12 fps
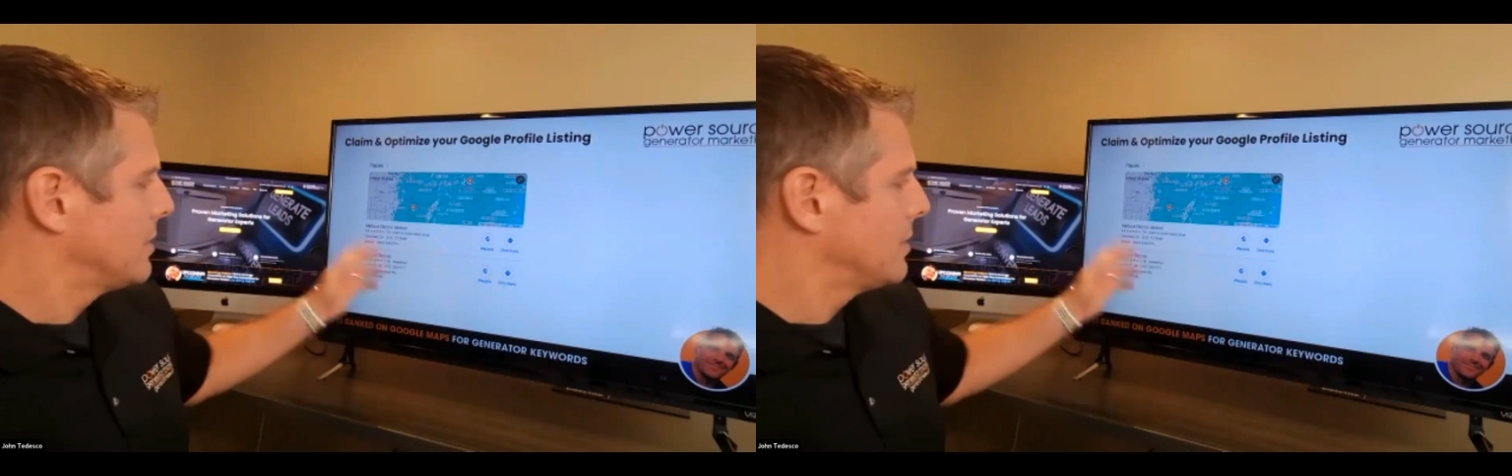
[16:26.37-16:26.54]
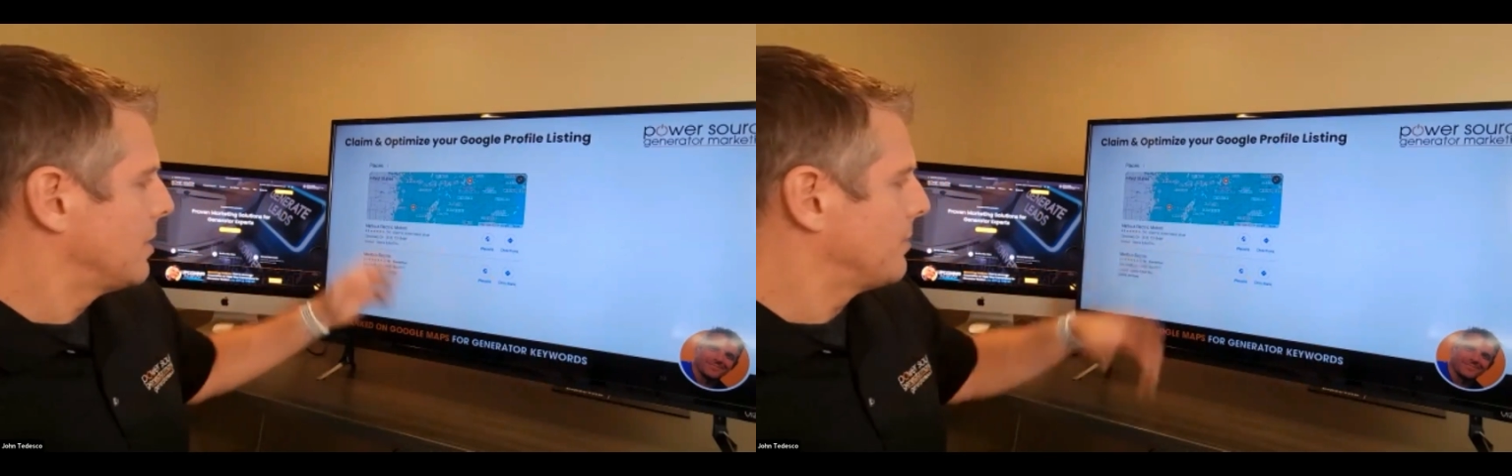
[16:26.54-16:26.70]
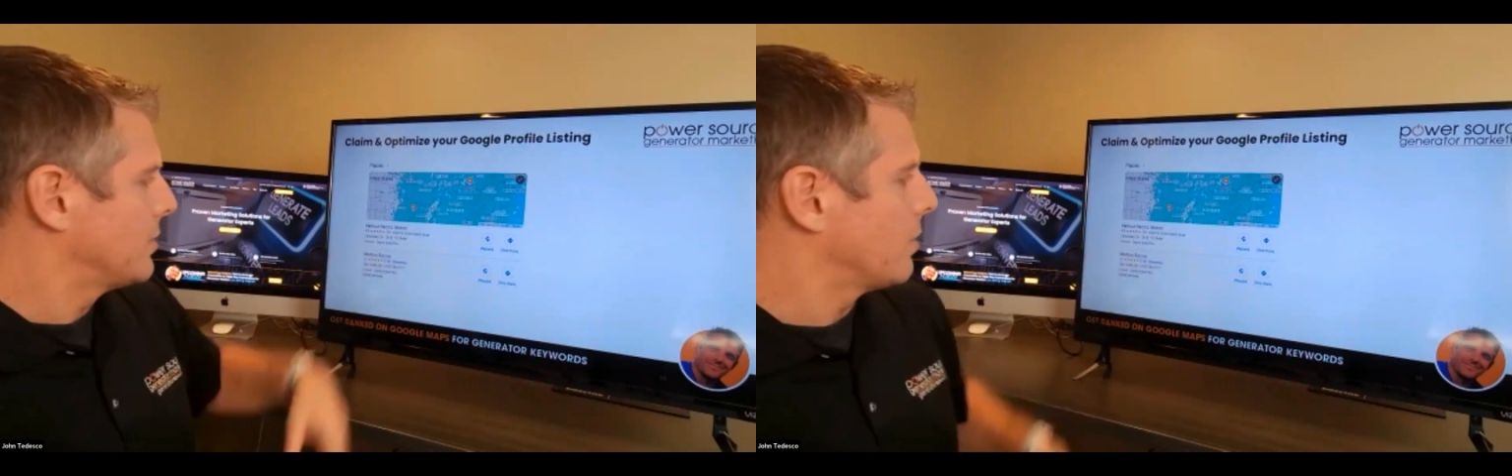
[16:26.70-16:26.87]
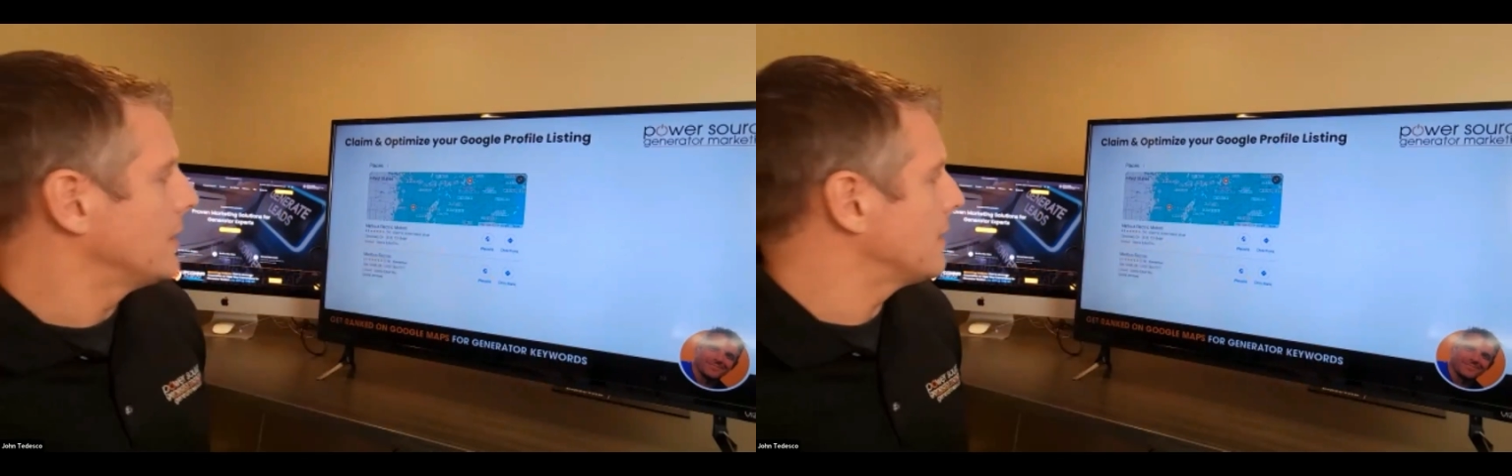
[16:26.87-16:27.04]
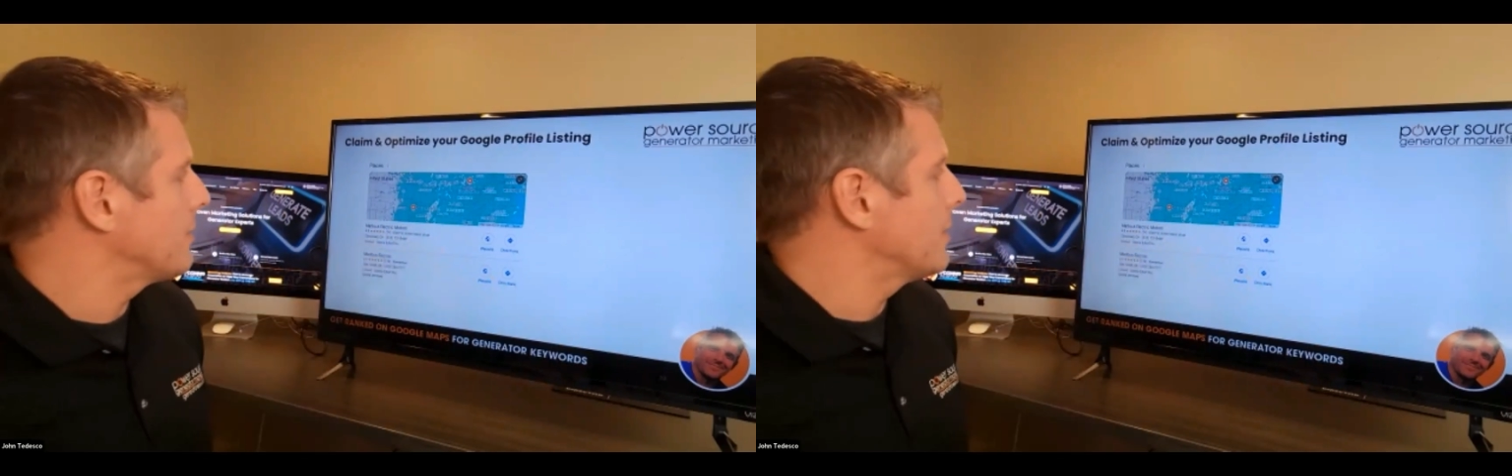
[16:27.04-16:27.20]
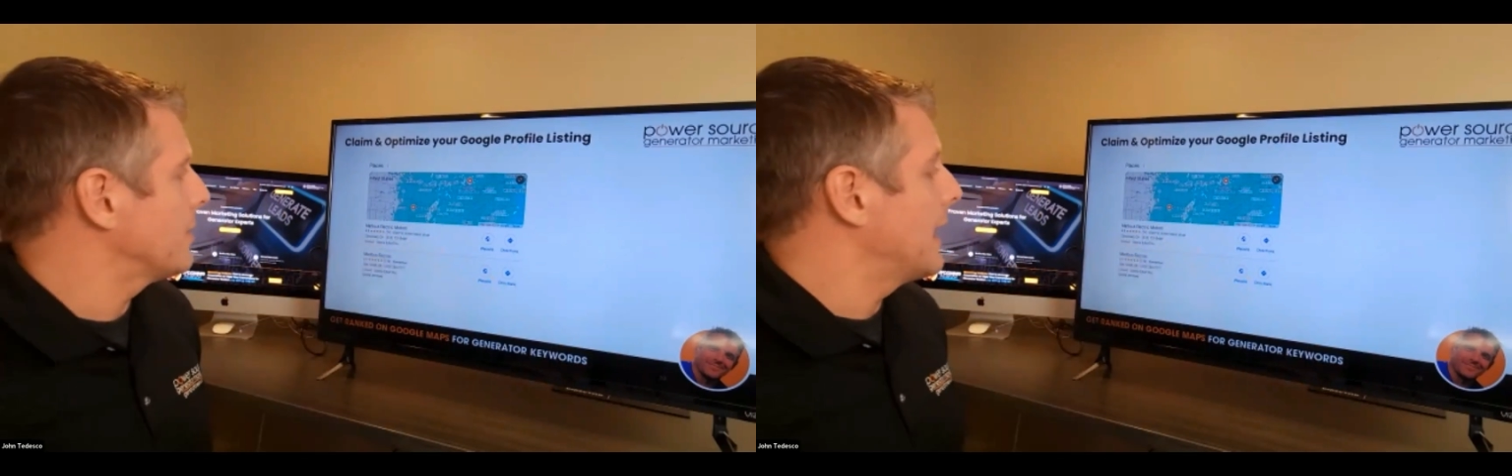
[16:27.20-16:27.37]
something totally
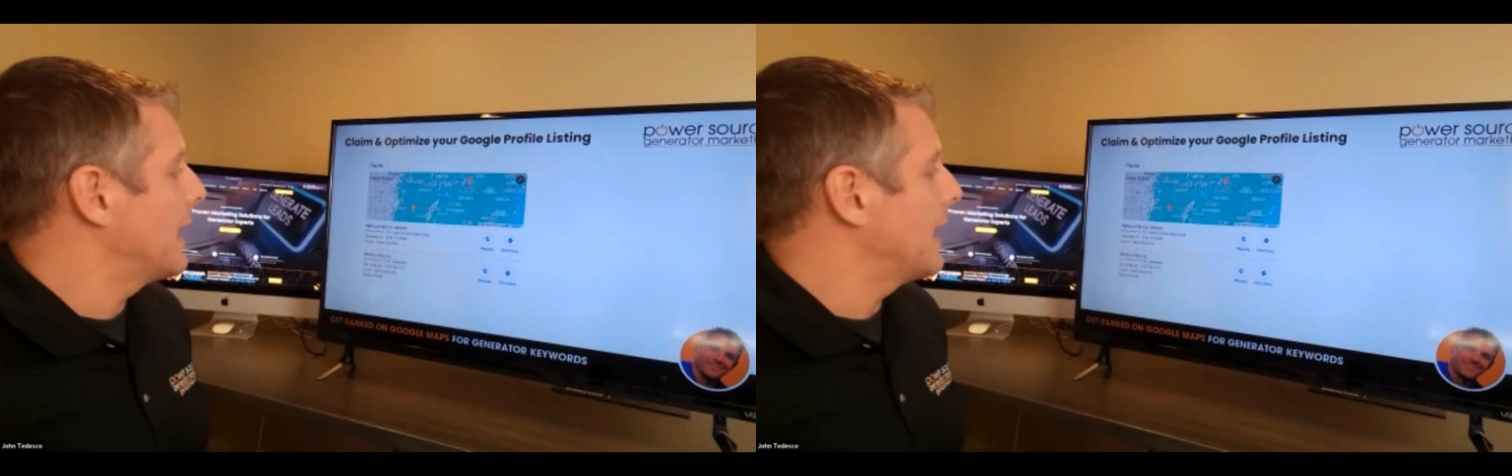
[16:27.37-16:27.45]
different.